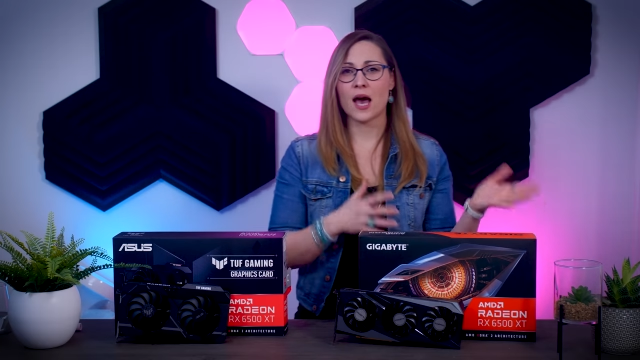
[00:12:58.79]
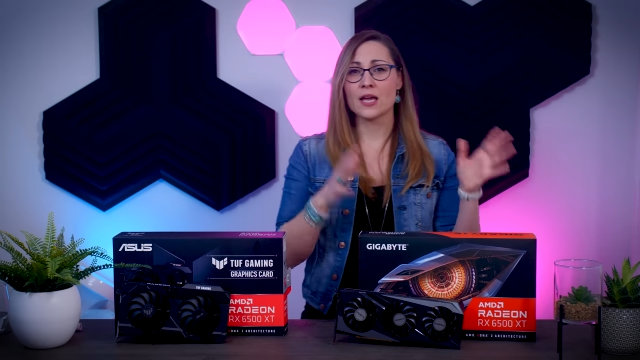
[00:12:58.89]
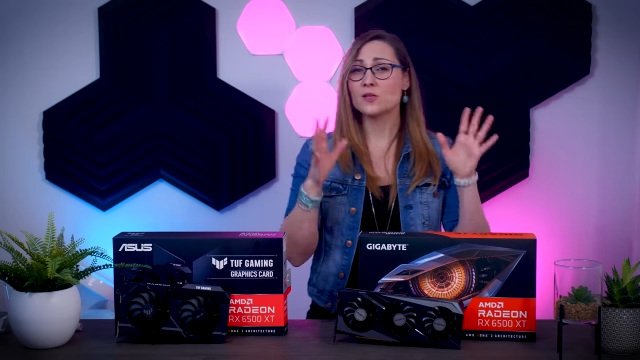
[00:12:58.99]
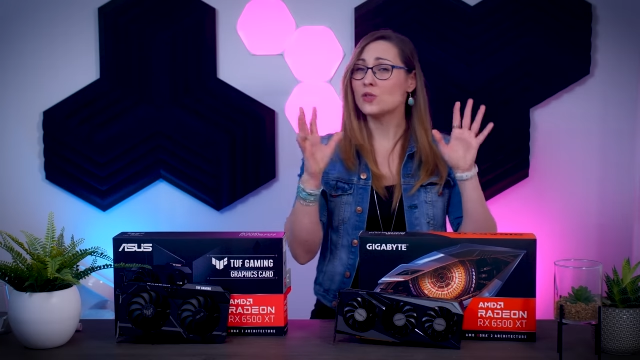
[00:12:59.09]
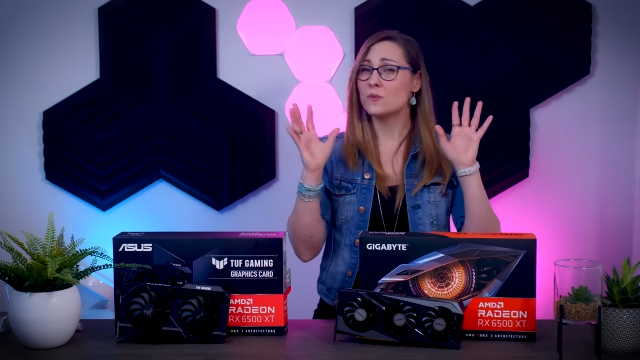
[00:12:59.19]
I
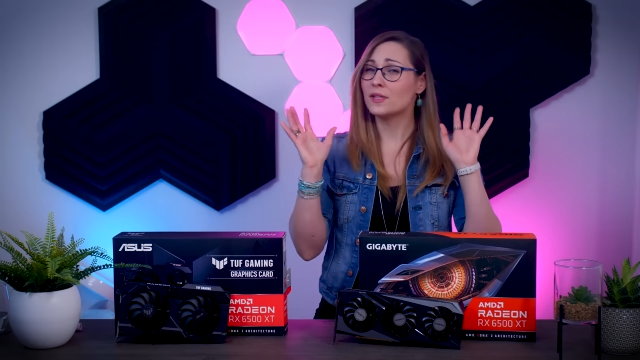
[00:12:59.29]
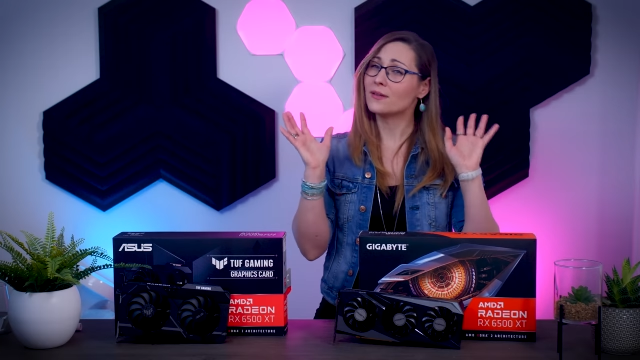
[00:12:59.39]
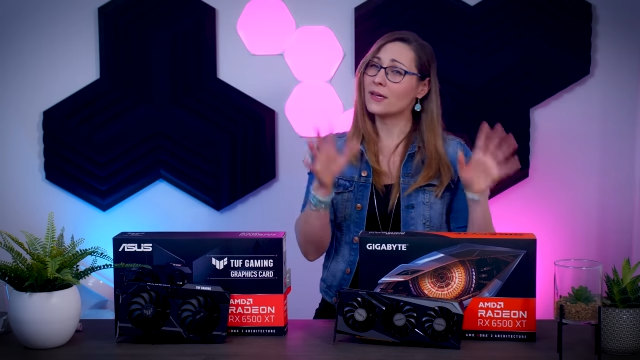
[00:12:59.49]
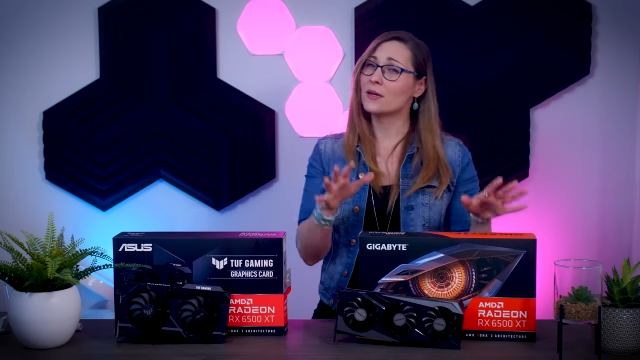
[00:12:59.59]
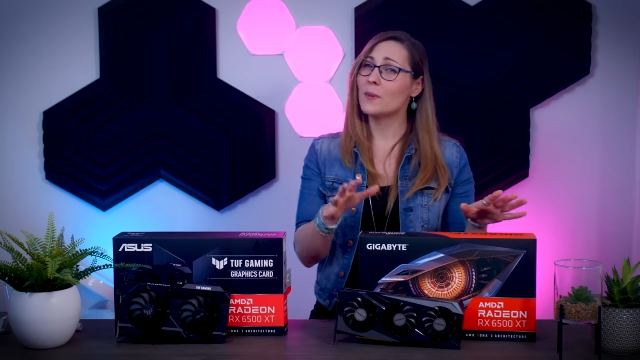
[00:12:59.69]
assume that
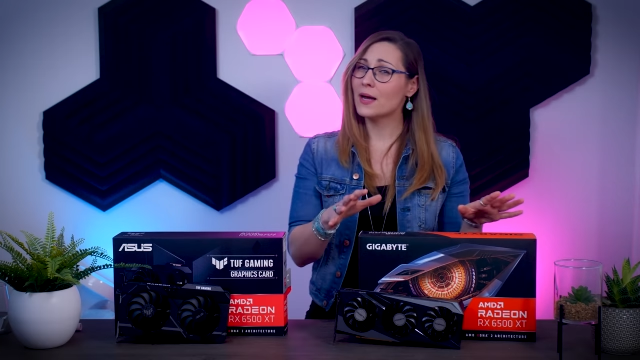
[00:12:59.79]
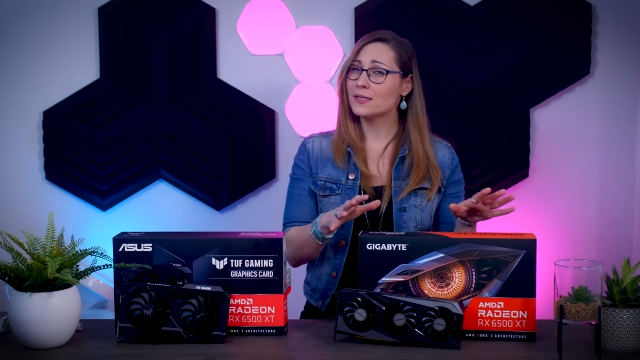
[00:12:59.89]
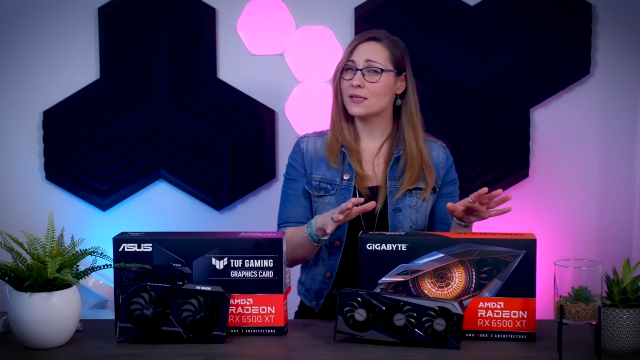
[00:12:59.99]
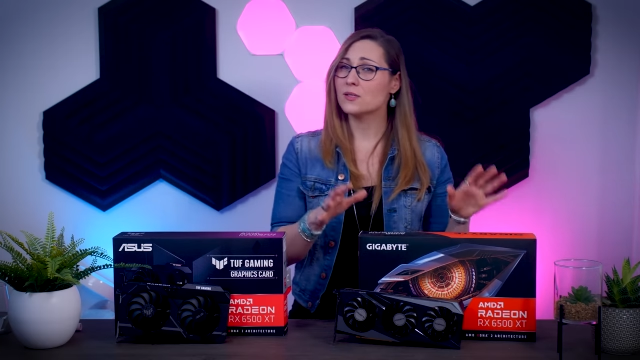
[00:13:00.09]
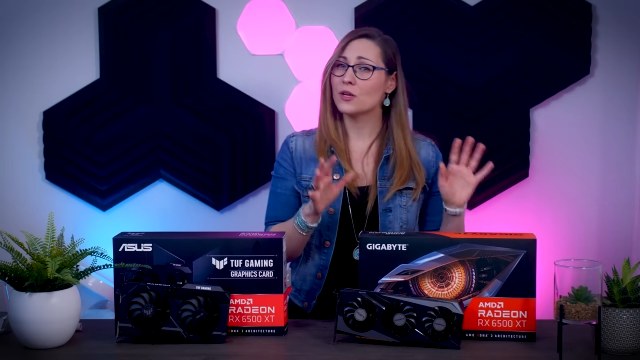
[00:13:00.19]
the
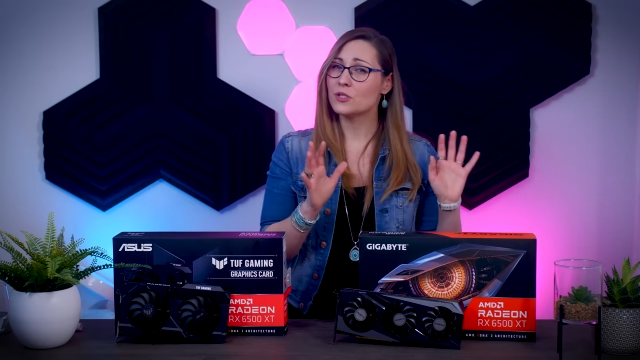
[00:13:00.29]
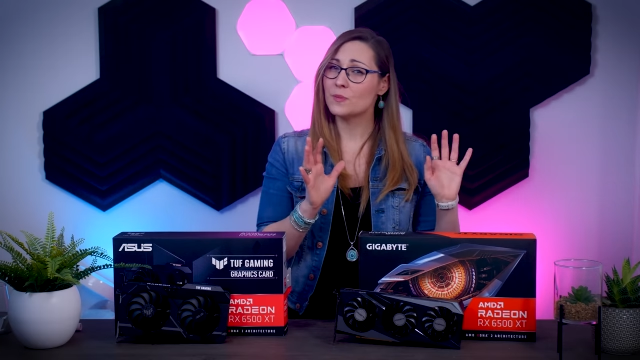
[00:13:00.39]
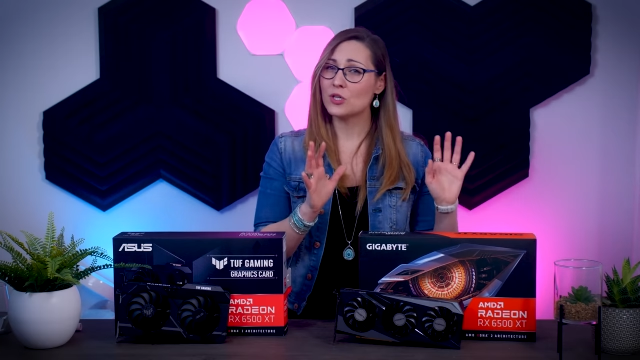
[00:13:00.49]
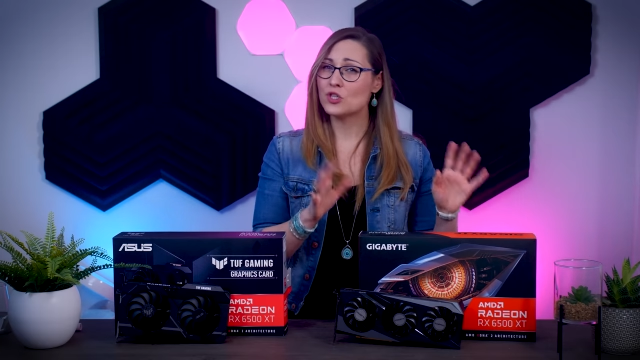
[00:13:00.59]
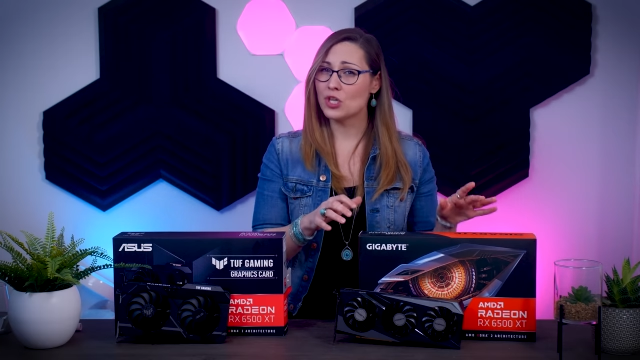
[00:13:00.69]
Gigabyte is going to
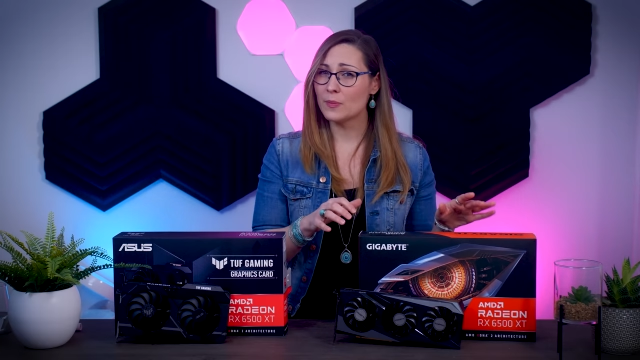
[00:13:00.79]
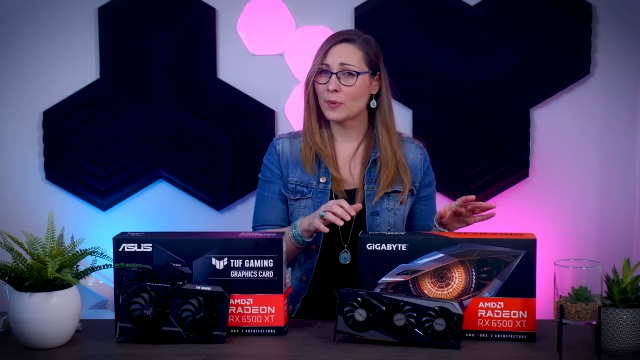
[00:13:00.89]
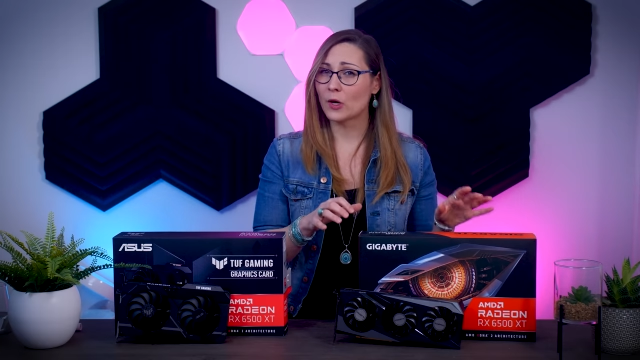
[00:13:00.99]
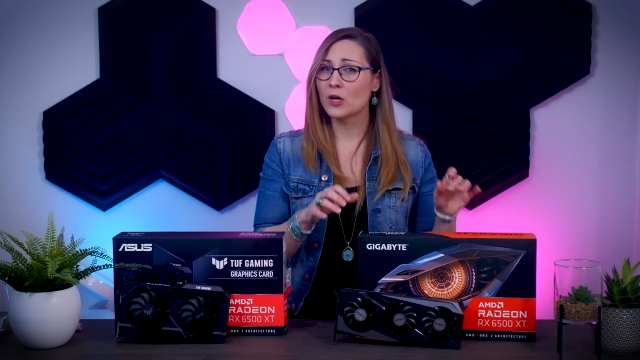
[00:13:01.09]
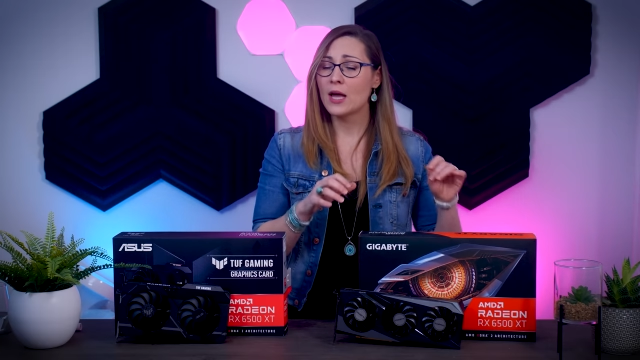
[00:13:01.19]
be
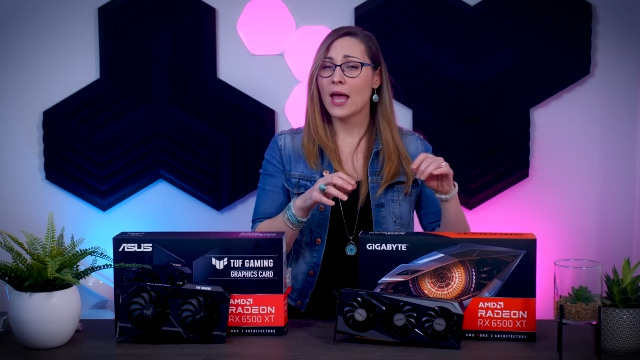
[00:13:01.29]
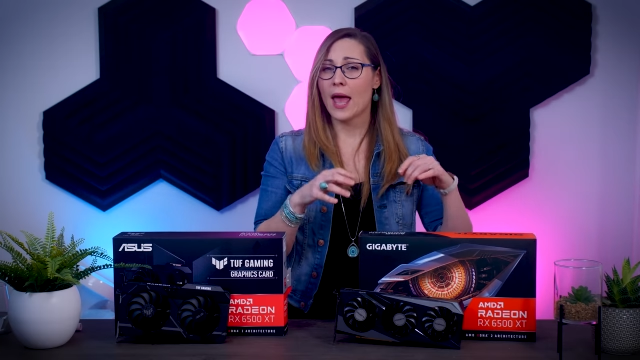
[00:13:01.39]
cheaper